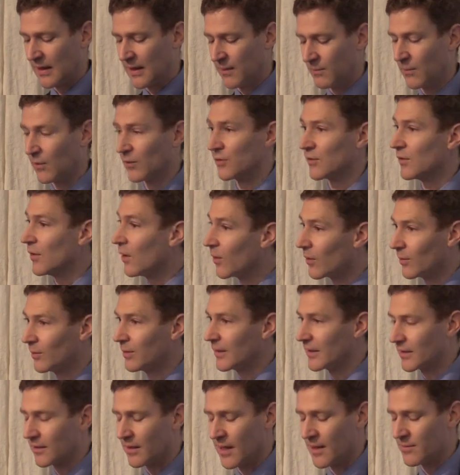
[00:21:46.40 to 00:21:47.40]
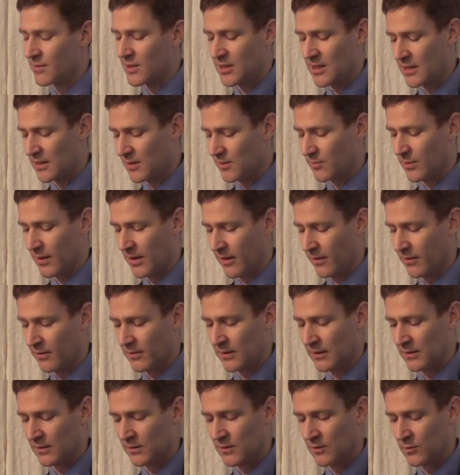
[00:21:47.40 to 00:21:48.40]
most notably climate change, but other
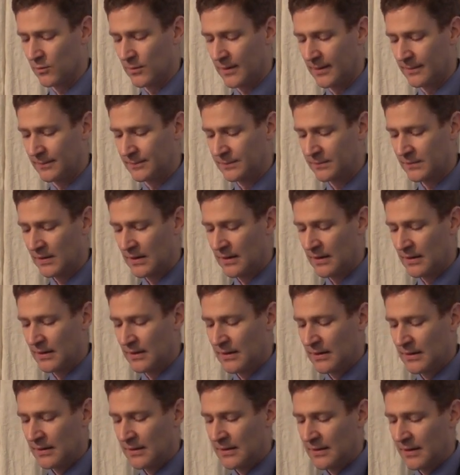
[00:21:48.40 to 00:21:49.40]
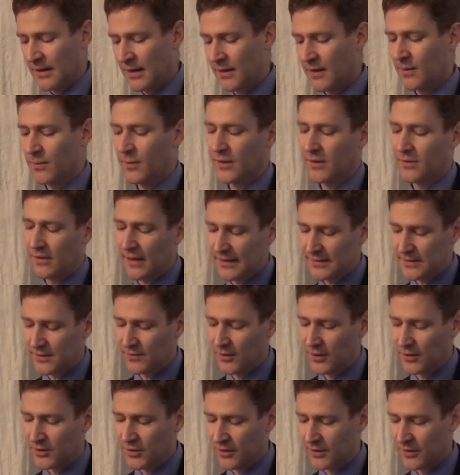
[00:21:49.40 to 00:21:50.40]
things as well. And the
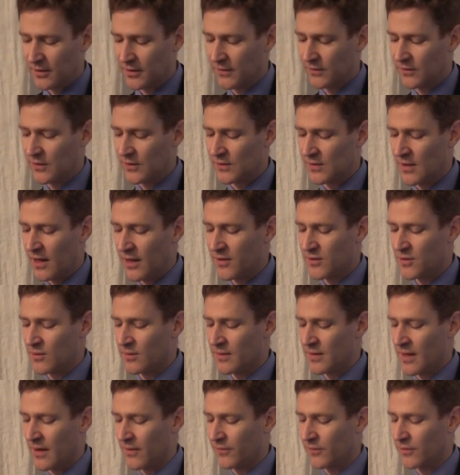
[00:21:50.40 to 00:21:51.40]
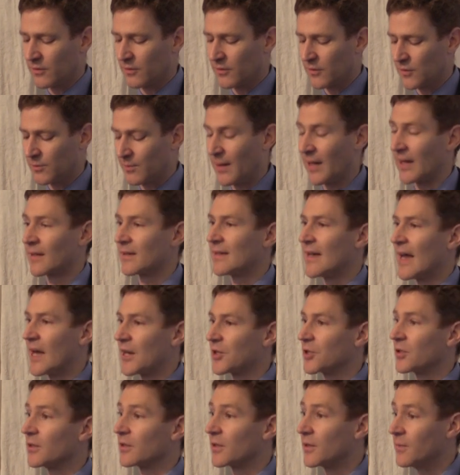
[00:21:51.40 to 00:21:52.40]
progressive alternative does not do enough to respect
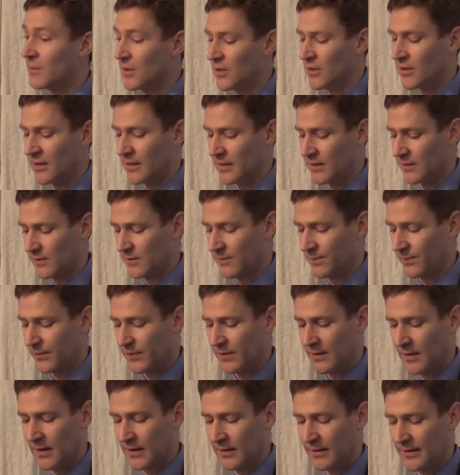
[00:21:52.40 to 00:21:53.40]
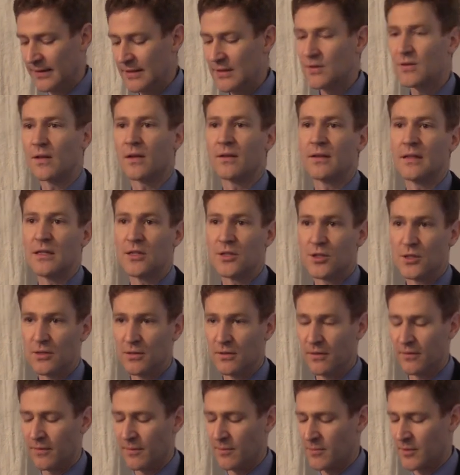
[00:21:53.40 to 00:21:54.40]
national communities, at least on the issue
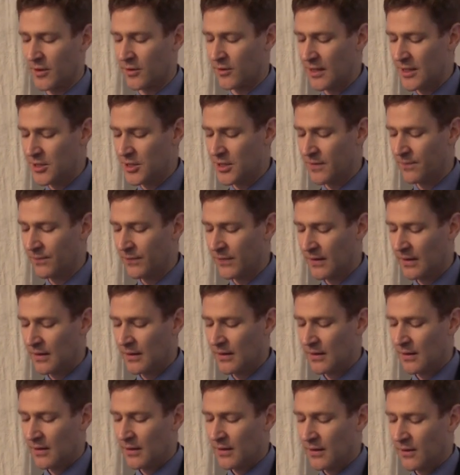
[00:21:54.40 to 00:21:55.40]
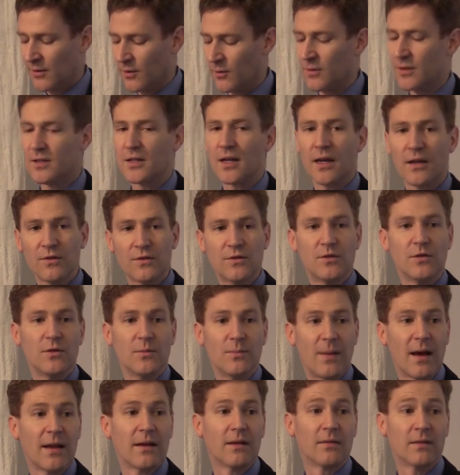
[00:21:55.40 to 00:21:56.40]
of immigration, though it does do
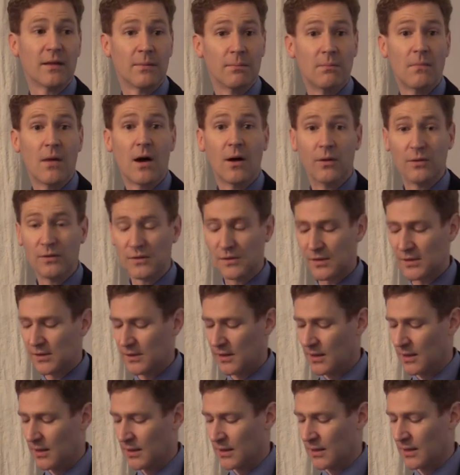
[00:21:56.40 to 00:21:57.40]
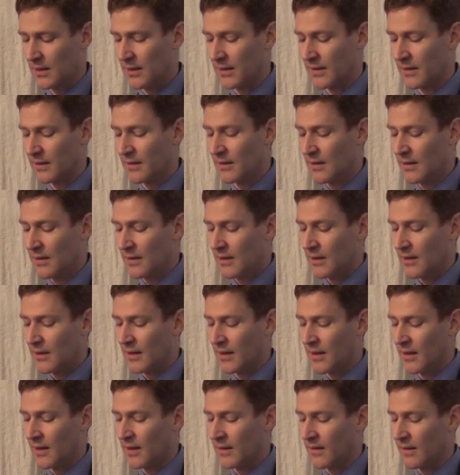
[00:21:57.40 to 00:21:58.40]
better than most on
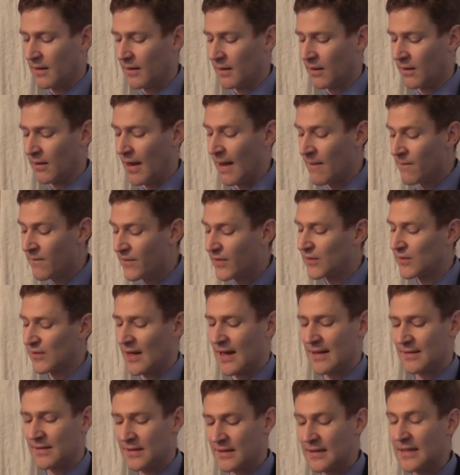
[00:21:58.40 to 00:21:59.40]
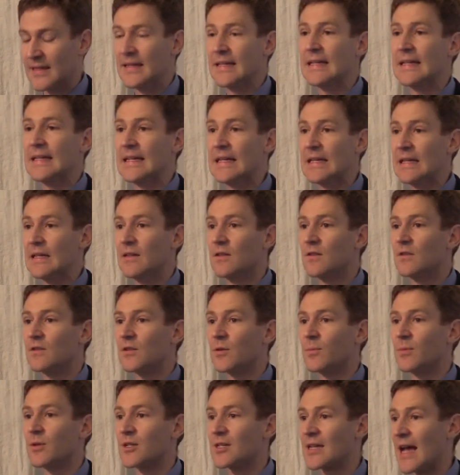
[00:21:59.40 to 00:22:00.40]
emphasizing the need
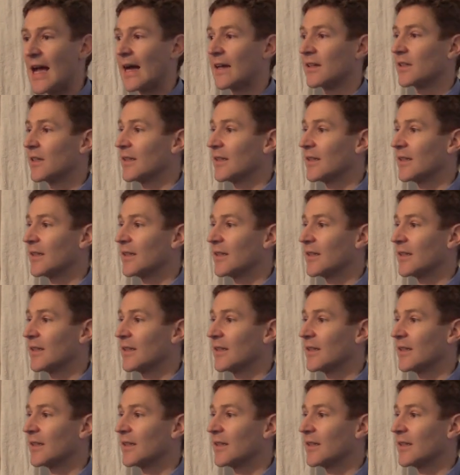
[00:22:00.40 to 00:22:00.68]
to protect